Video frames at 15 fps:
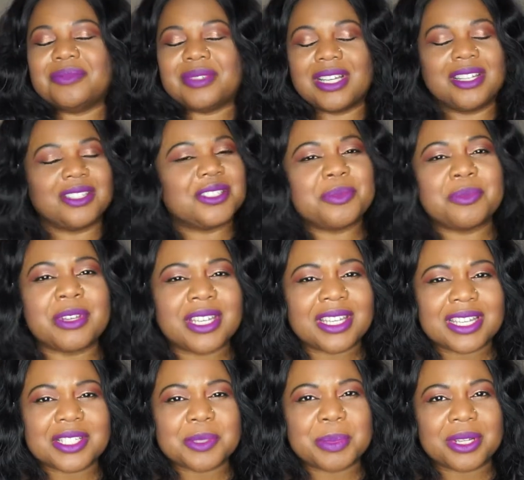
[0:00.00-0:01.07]
I just pray it
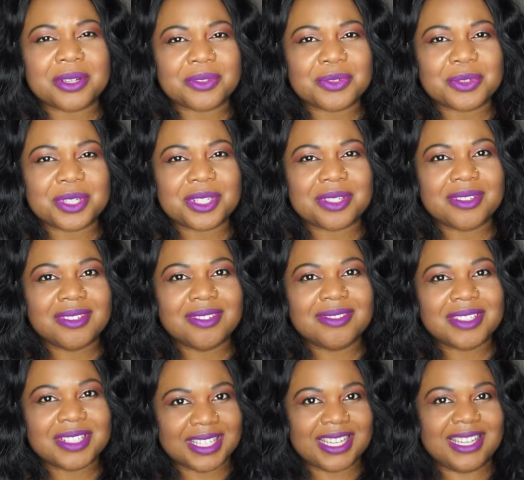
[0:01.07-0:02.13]
gets better for you.
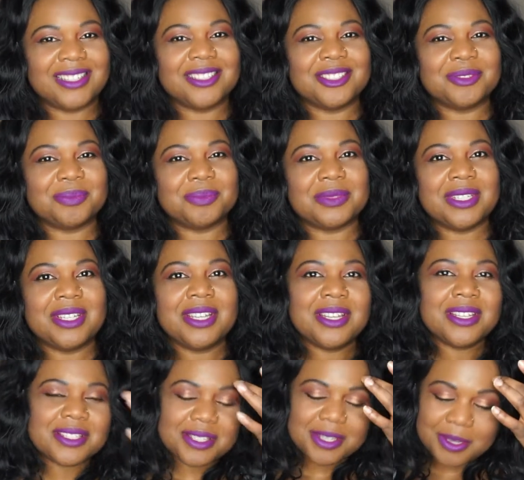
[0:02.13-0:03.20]
Okay?
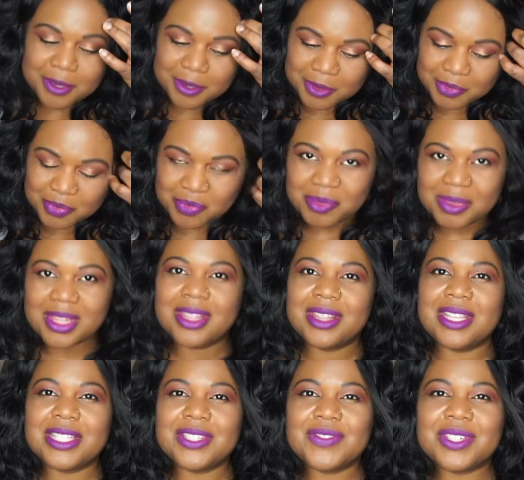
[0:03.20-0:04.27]
So
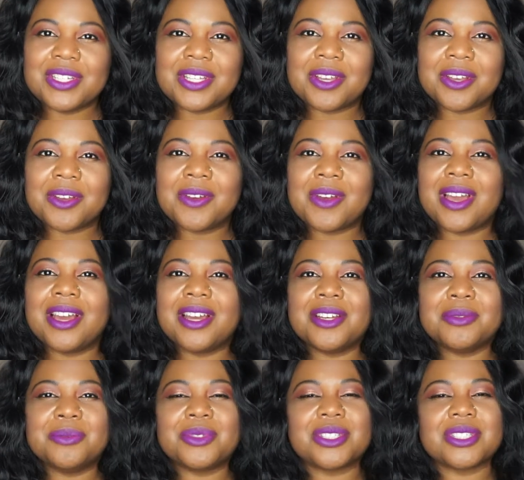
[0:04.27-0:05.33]
this video,
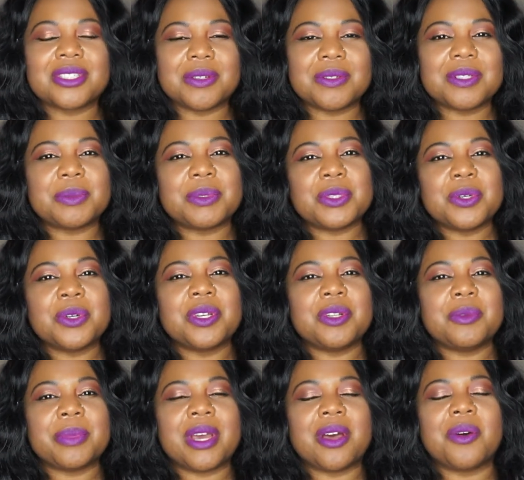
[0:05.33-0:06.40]
I'm just going to be talking
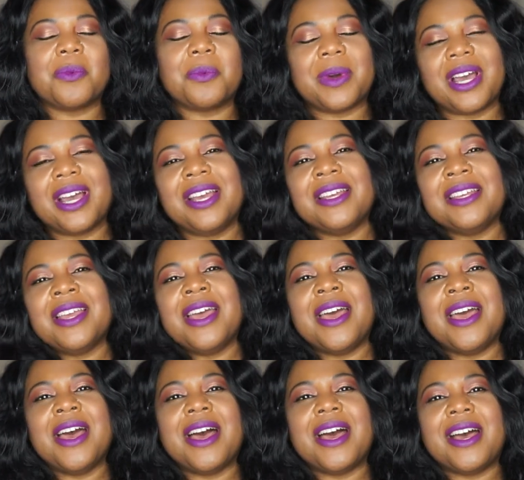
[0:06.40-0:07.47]
about why
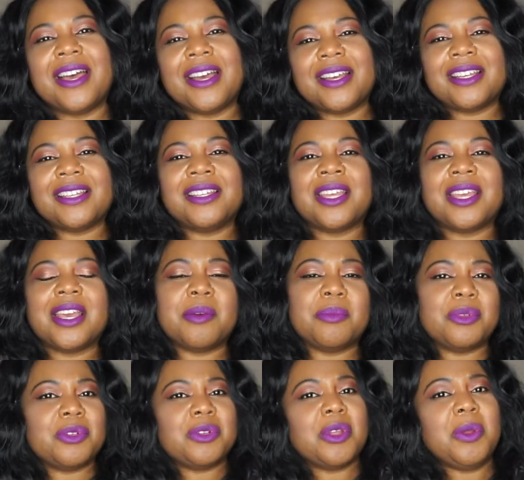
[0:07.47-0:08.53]
I
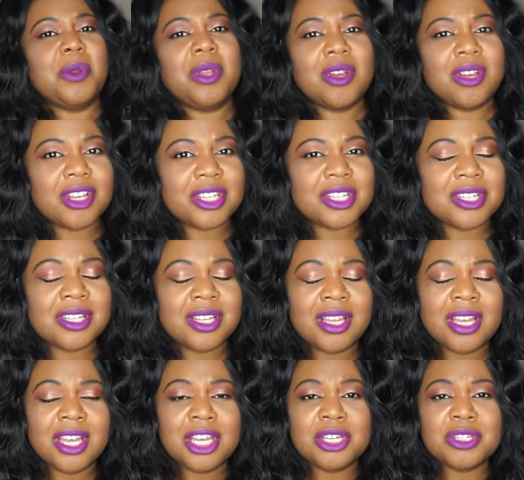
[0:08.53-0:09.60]
am no longer
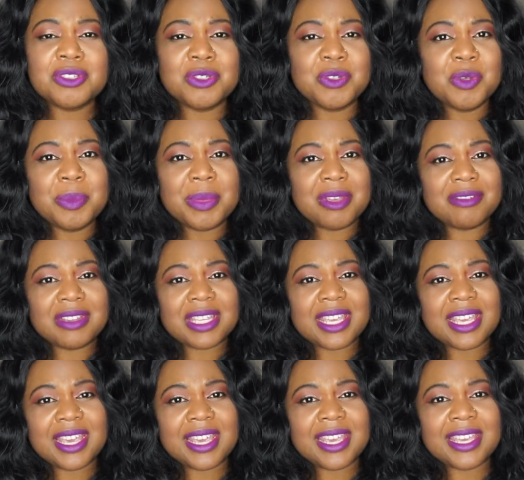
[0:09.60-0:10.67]
doing Mary
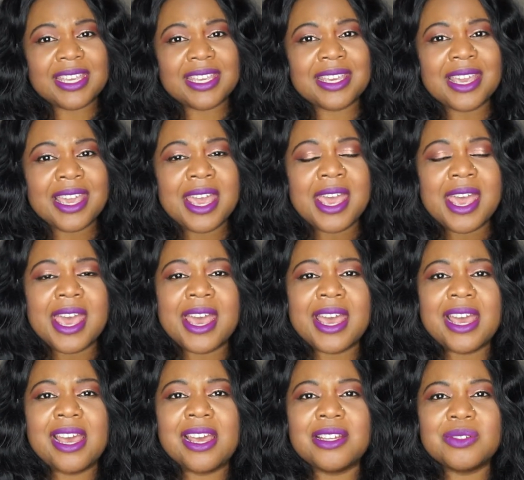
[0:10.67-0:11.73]
Kay
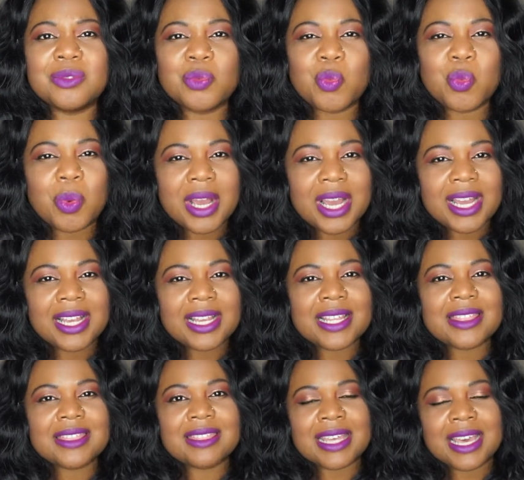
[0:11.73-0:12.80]
and
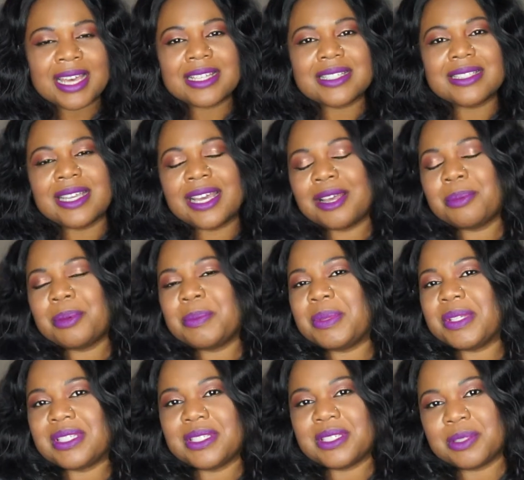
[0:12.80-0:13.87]
why that type of
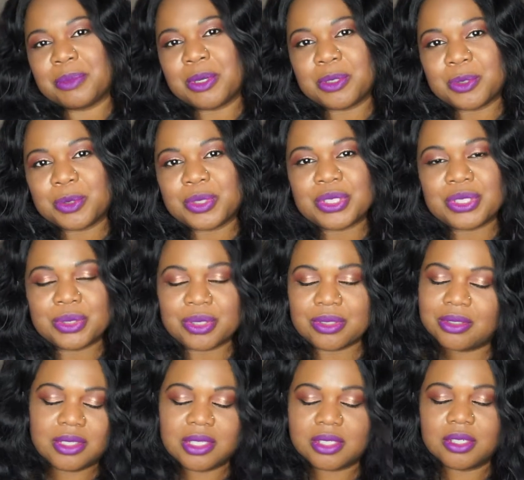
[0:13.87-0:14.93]
business model
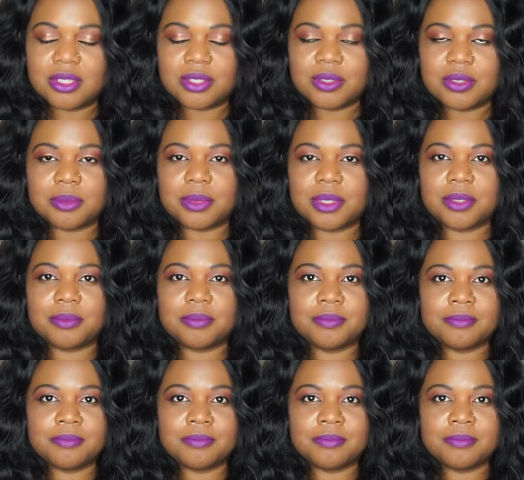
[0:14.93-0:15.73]
does not suit me